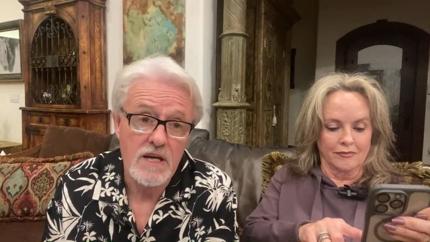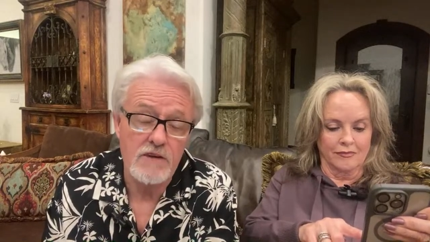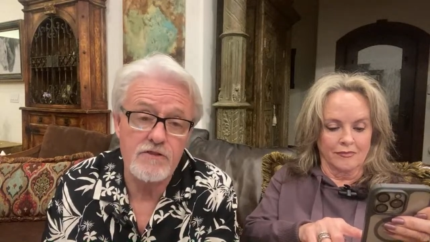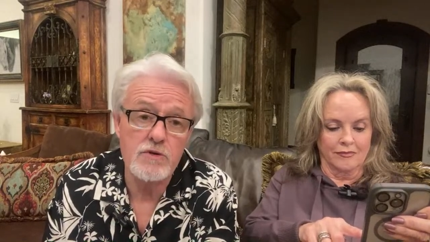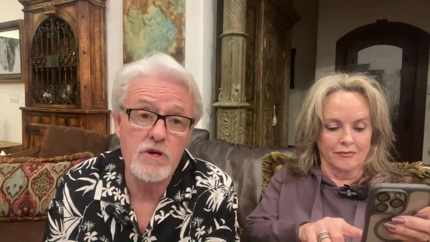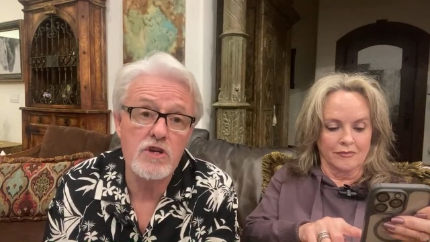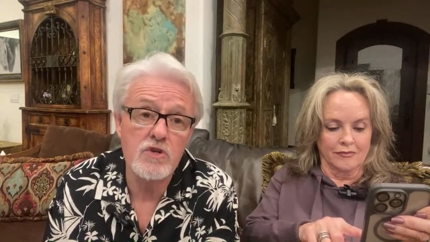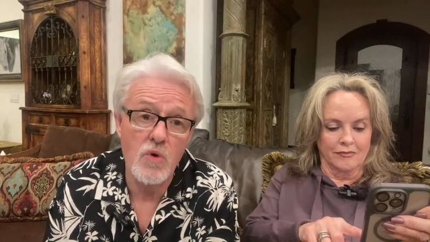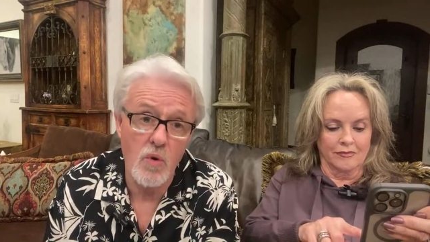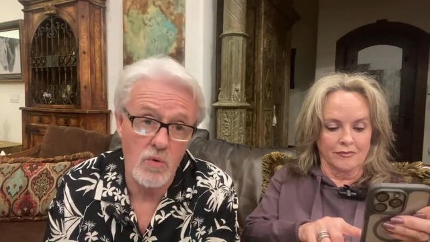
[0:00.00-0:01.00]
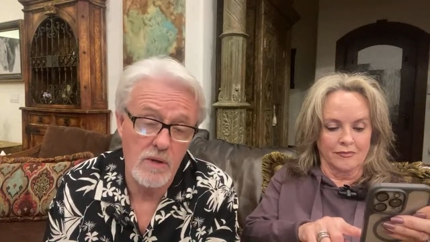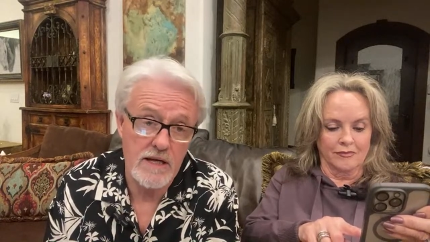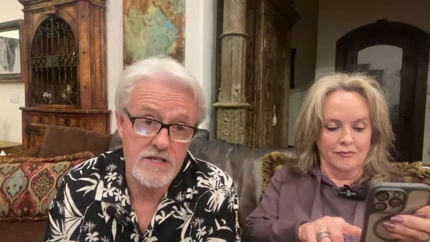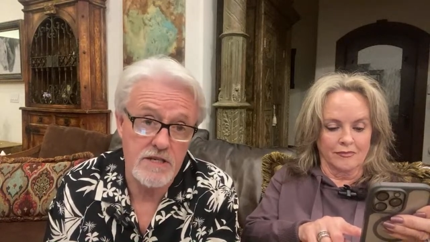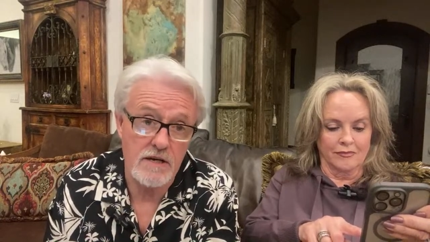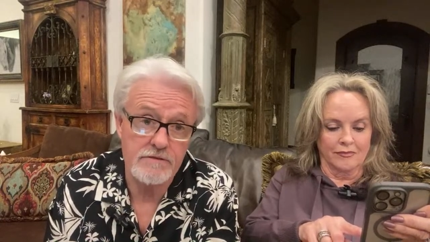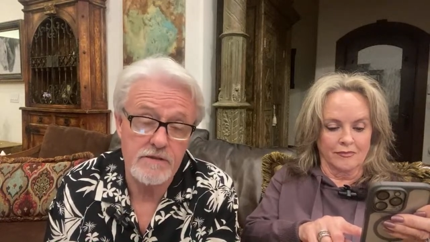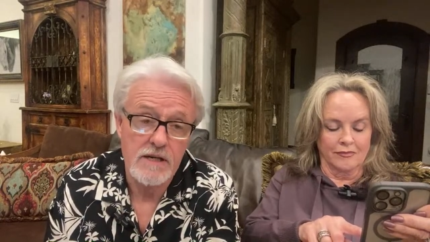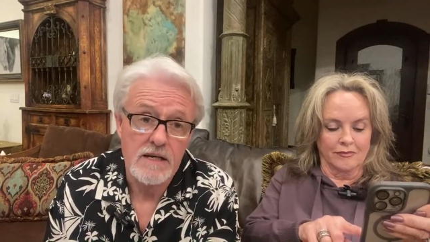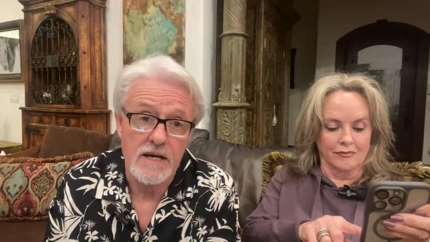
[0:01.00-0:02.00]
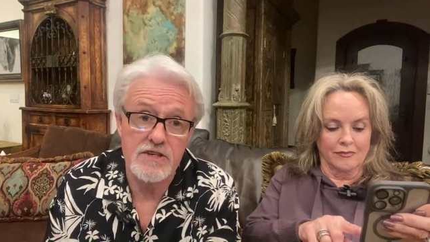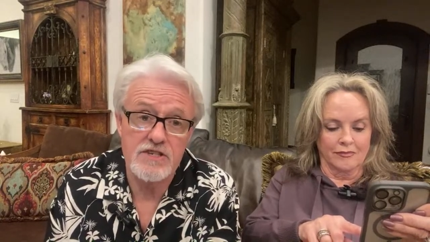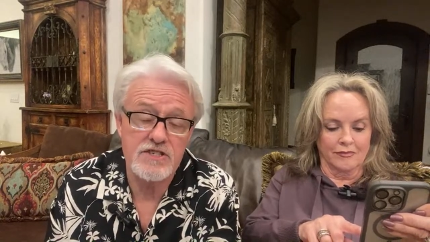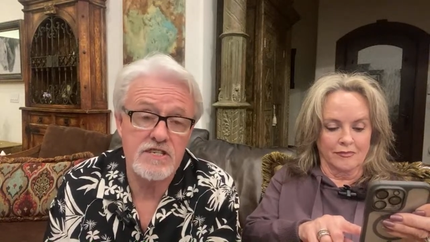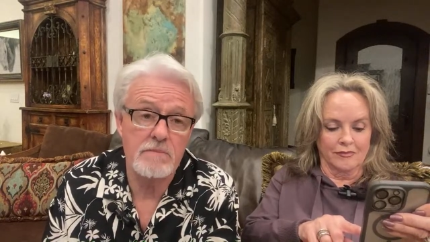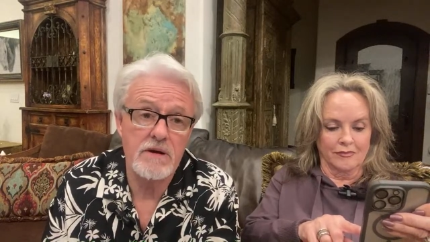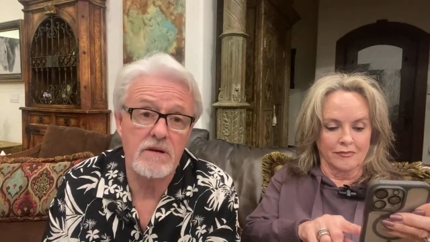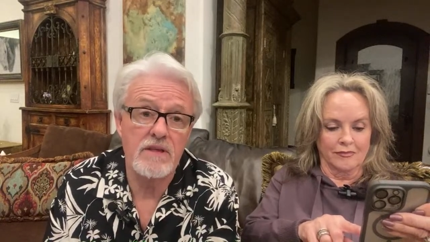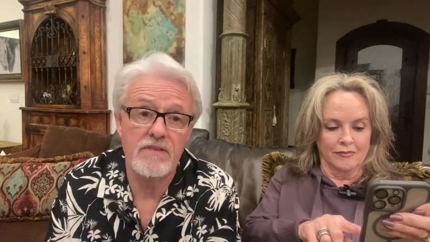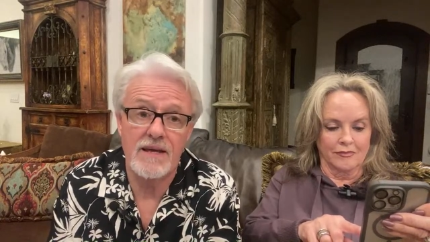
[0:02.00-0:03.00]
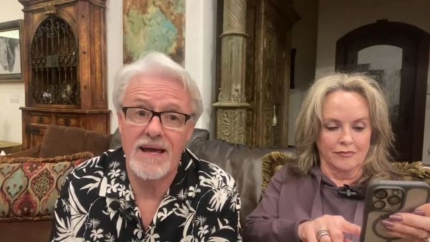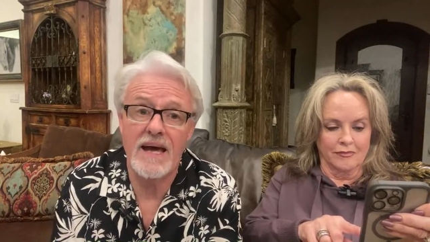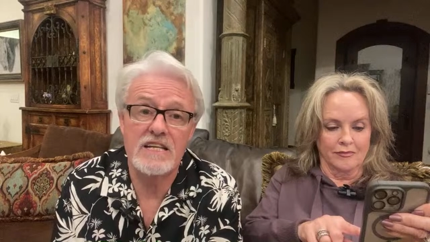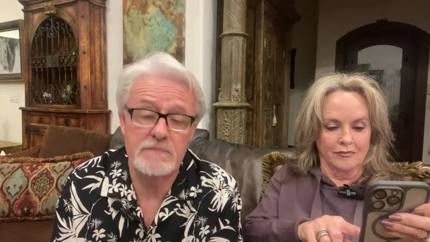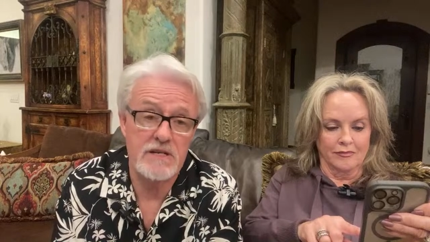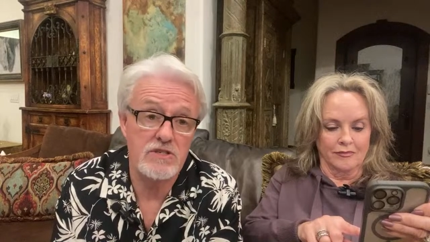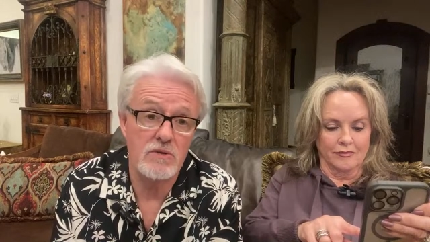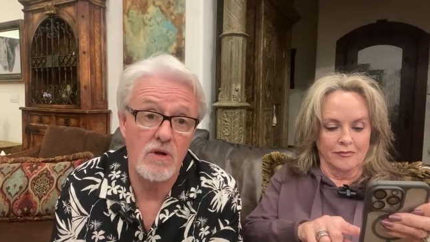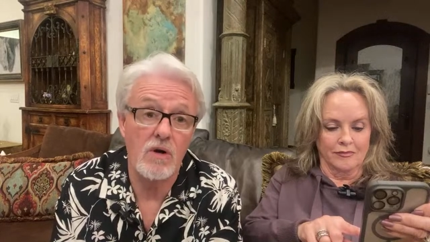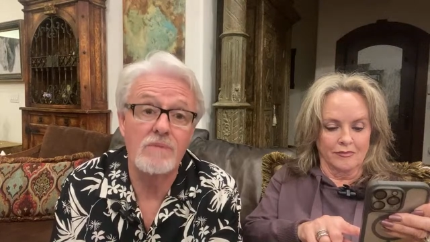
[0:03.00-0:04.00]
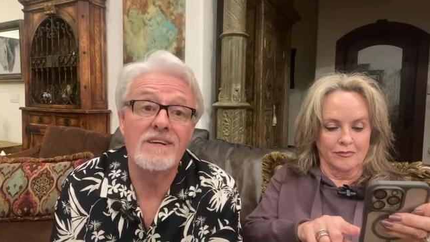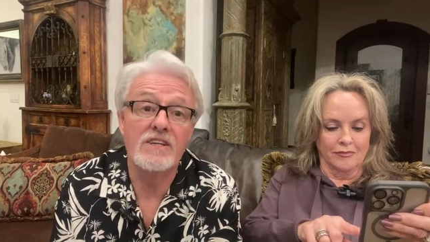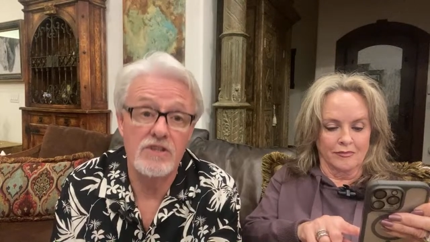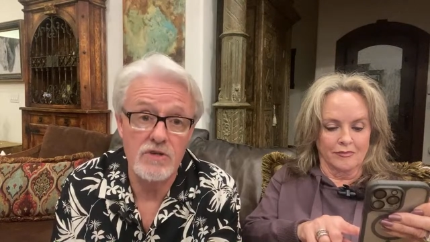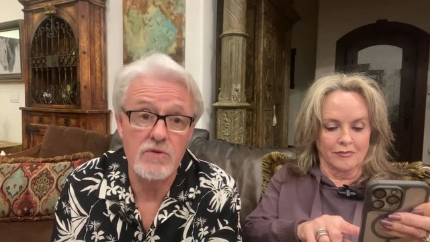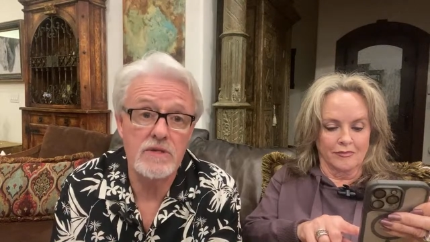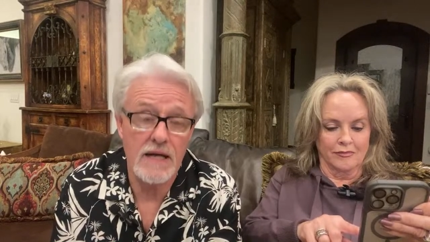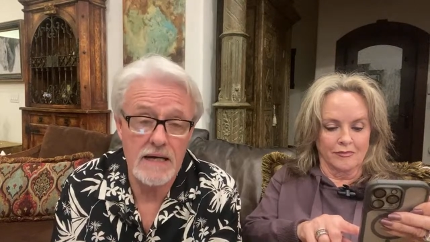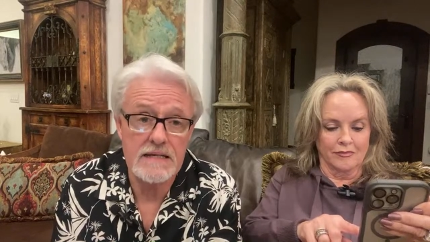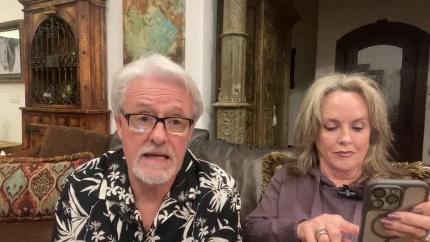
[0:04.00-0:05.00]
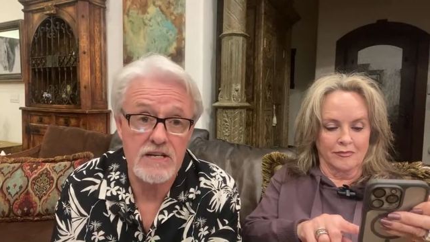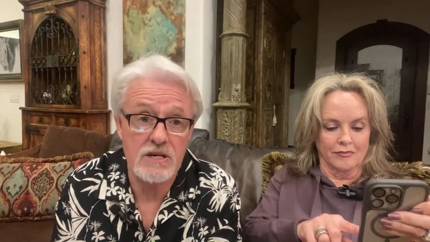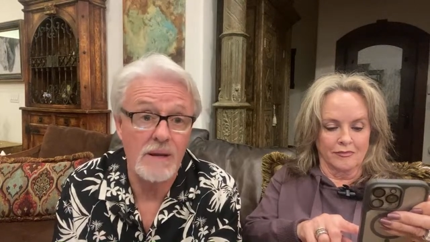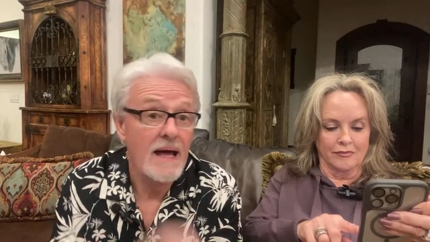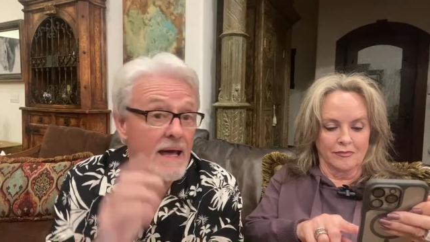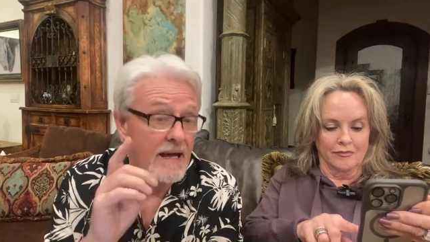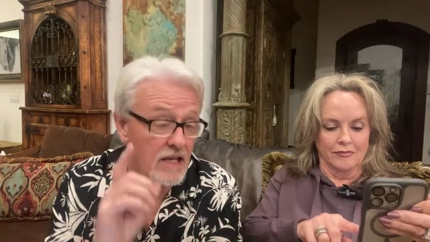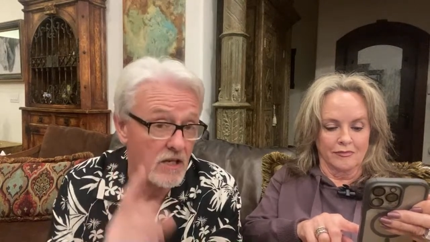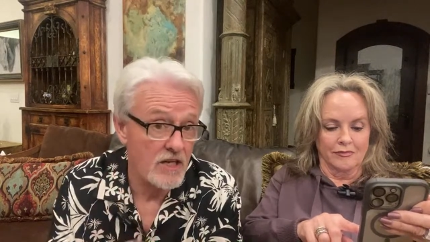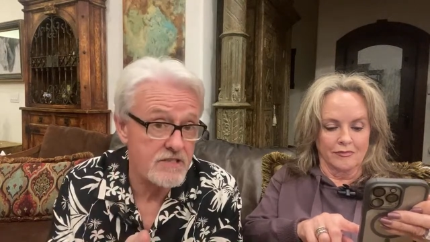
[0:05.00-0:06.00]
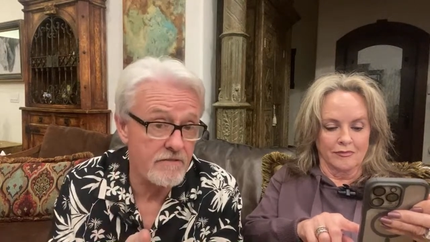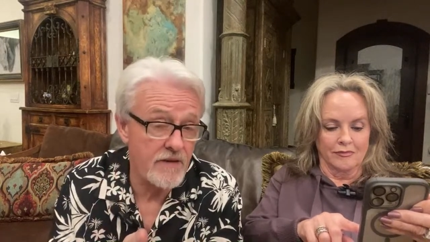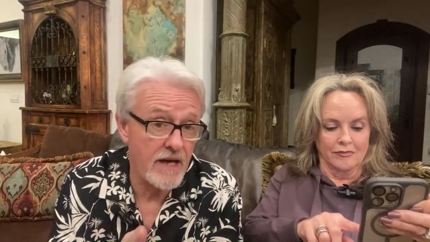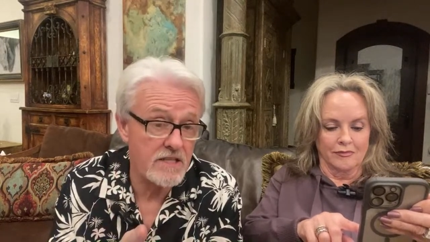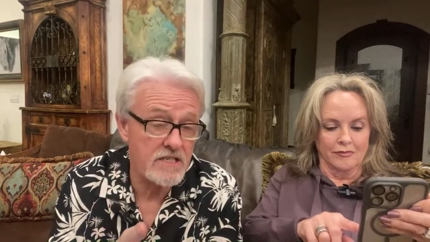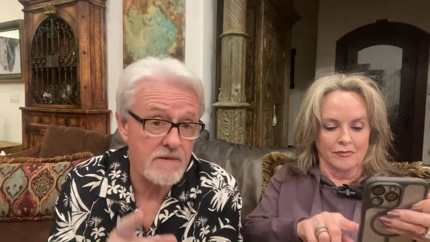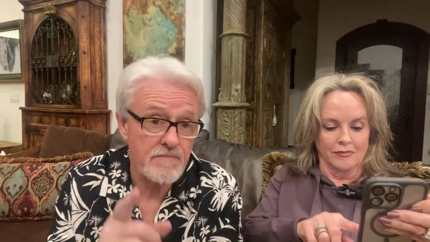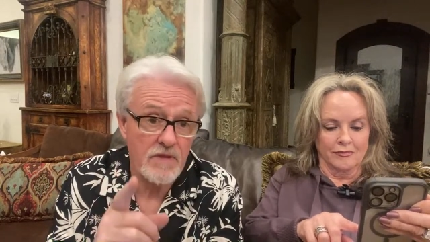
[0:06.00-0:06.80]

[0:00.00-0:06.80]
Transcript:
Speaker 1: If you ignore all that stuff and just summarily think, hey, it's been too long, you can get in trouble. And lots of vets